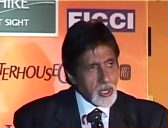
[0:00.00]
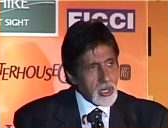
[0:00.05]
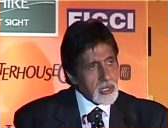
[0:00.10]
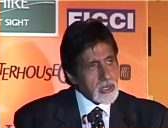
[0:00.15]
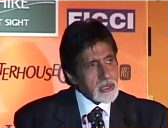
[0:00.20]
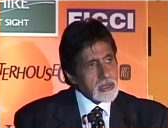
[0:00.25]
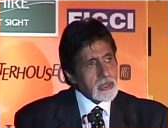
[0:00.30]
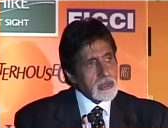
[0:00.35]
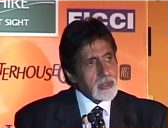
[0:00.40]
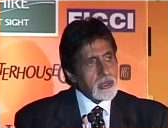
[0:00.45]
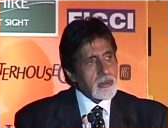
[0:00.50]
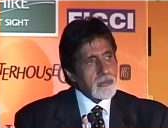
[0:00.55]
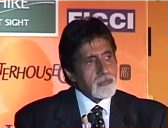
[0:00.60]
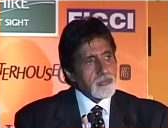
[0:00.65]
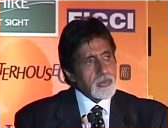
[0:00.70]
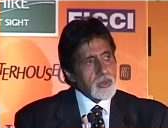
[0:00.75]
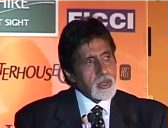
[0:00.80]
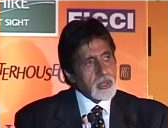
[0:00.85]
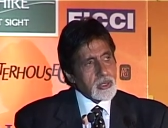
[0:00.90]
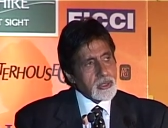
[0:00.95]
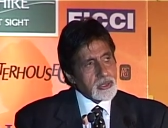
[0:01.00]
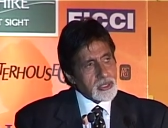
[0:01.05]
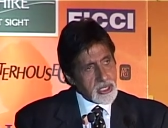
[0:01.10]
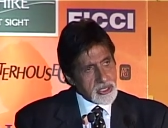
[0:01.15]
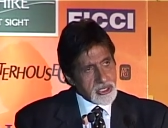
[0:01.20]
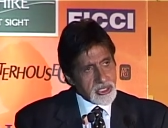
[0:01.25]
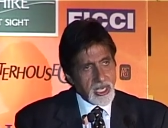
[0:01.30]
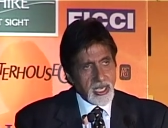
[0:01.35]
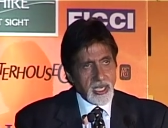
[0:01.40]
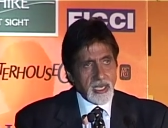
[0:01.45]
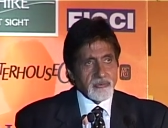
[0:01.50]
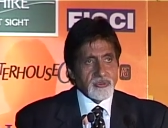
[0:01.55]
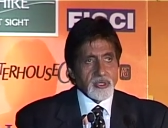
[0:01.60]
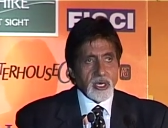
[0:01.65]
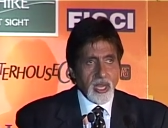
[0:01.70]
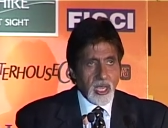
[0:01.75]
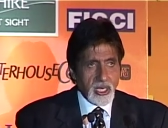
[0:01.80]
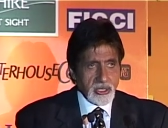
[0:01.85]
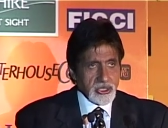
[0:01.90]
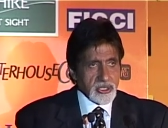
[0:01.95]
world does have
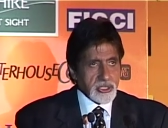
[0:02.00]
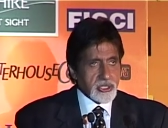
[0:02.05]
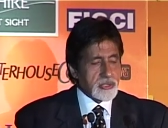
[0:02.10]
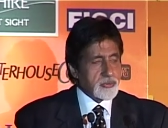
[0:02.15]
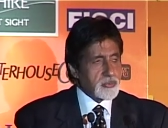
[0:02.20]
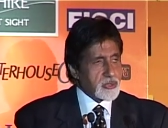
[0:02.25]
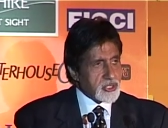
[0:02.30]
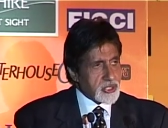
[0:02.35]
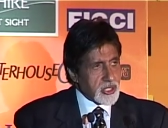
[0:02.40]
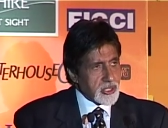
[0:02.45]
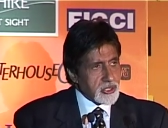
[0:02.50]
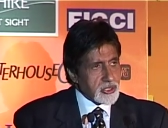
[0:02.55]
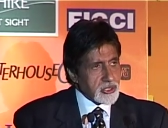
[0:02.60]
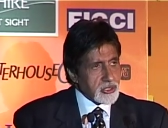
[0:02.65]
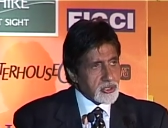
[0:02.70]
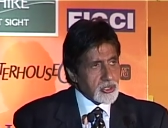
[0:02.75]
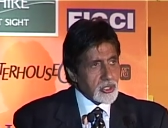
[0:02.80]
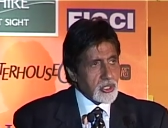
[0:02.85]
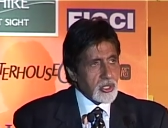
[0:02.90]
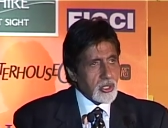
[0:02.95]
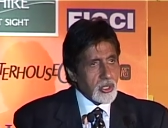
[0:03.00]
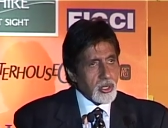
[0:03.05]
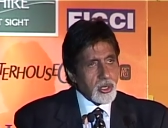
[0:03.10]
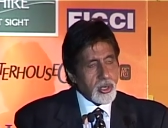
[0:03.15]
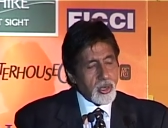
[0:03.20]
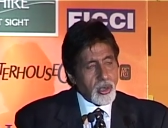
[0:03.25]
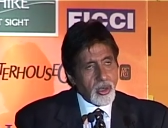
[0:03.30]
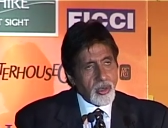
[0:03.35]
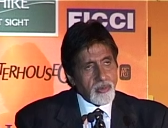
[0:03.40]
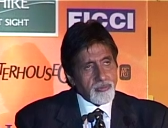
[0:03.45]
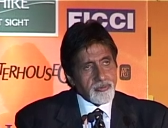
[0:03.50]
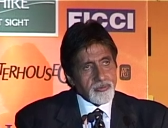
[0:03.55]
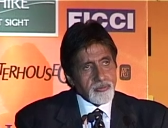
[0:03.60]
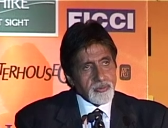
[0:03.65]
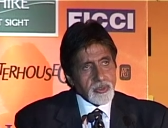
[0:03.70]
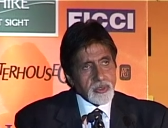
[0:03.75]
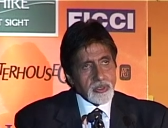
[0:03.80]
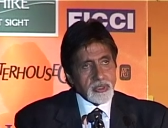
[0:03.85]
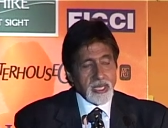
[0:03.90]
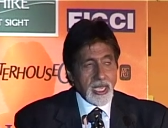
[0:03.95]
the largest percentage of
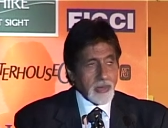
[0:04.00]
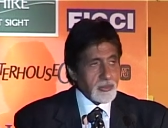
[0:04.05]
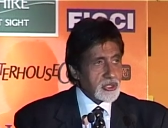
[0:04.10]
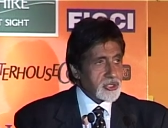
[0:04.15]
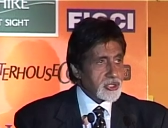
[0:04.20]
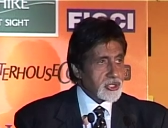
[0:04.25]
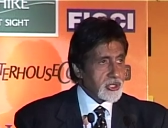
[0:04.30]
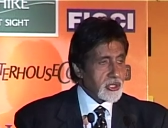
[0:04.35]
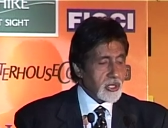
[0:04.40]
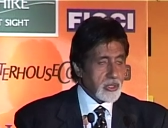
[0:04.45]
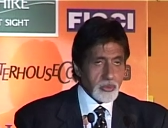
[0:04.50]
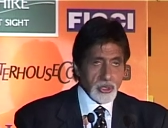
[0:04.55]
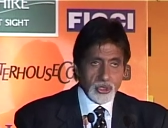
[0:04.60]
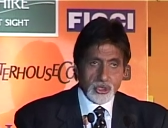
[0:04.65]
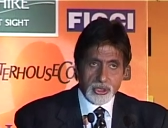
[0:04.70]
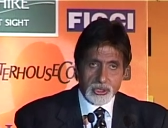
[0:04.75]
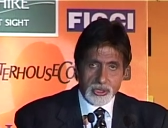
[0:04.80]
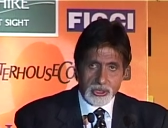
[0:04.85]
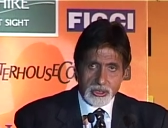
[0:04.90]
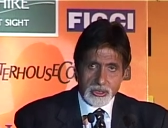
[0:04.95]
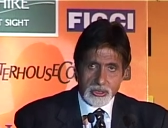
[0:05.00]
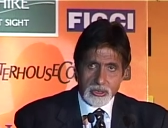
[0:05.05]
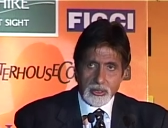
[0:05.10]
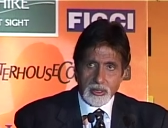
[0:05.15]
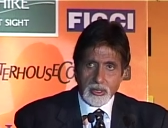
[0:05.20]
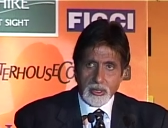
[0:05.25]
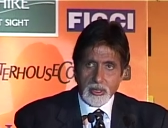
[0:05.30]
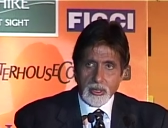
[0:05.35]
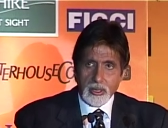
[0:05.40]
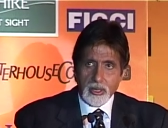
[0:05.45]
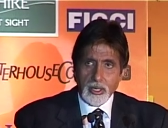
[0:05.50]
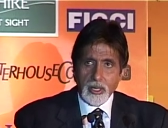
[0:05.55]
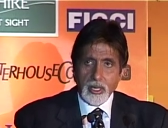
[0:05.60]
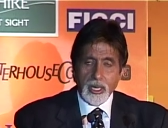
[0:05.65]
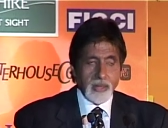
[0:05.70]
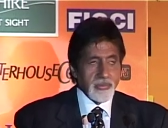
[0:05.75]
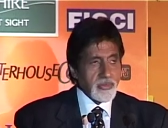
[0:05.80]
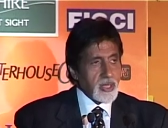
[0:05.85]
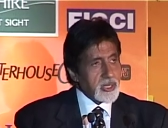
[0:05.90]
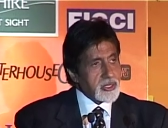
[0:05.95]
damaging emissions,
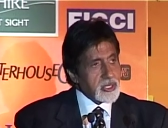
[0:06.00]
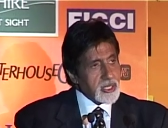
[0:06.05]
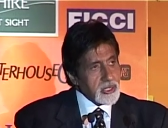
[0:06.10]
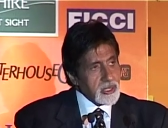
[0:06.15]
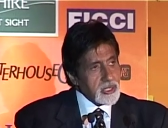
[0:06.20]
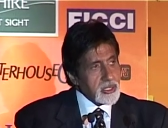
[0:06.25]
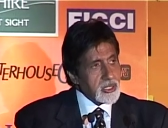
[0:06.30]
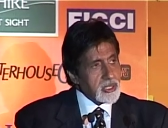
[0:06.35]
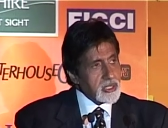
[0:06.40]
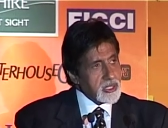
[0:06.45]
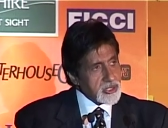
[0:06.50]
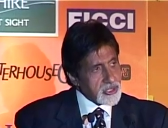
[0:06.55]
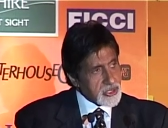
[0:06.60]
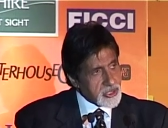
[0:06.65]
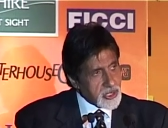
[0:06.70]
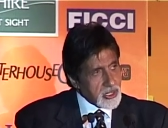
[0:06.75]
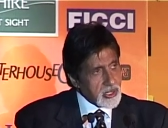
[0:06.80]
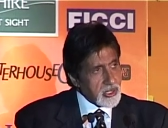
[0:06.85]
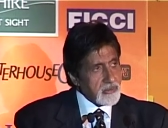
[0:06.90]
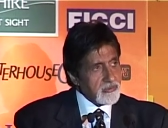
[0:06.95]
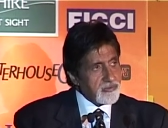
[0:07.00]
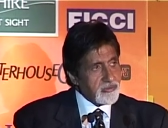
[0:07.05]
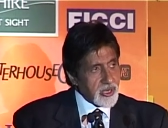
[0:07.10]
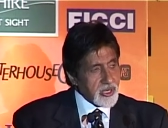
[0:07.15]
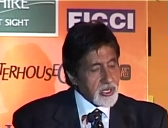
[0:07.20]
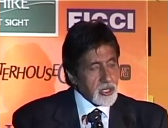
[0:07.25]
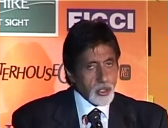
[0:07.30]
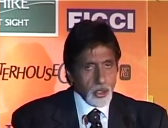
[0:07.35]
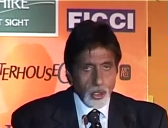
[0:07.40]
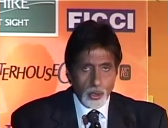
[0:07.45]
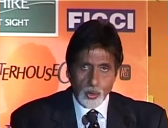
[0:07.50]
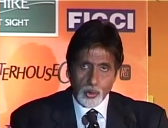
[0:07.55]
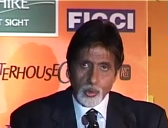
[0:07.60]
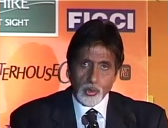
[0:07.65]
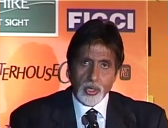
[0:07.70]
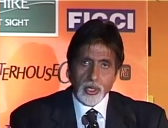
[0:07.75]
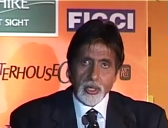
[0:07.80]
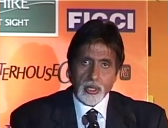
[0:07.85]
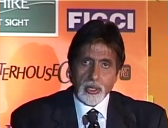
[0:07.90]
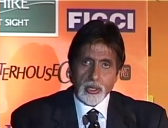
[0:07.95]
and that India is still very low
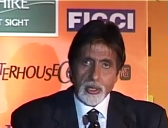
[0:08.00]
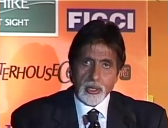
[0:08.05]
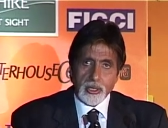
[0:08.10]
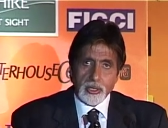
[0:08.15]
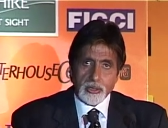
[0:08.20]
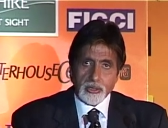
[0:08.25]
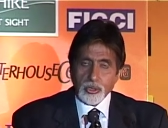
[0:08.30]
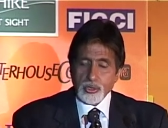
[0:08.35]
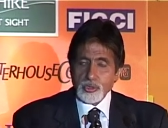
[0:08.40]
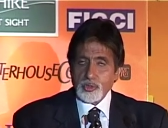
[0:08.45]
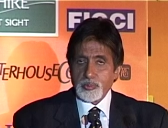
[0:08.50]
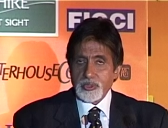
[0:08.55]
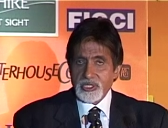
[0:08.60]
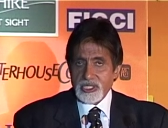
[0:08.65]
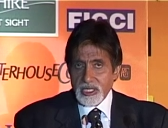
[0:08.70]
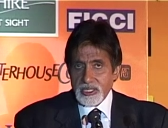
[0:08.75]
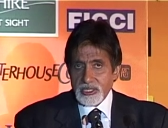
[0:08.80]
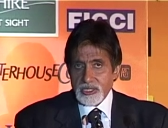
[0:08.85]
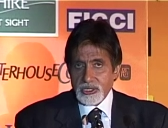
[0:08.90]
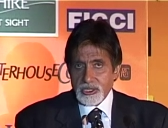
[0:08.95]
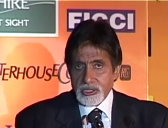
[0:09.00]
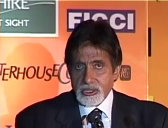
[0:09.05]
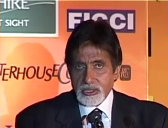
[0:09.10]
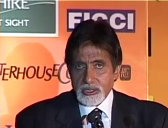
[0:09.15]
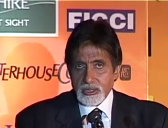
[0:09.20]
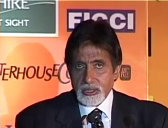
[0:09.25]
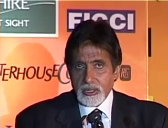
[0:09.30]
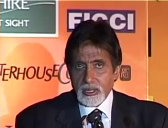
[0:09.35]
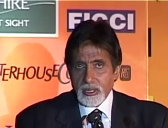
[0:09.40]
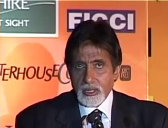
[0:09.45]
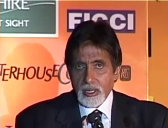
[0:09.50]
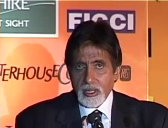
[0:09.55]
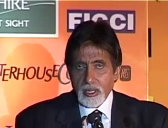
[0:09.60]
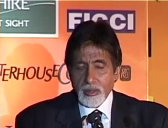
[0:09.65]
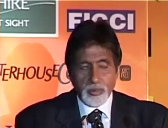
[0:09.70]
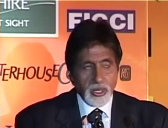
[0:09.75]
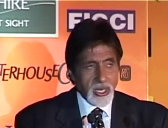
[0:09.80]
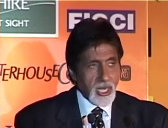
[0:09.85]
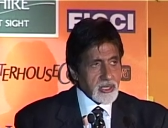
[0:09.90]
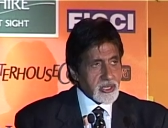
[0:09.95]
in those percentages.
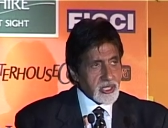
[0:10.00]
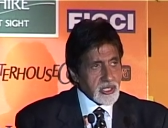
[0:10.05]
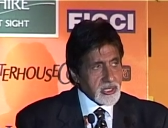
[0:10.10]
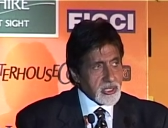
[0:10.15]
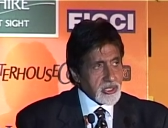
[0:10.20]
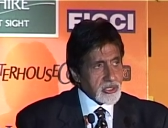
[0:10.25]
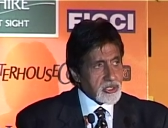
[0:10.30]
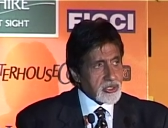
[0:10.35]
But I think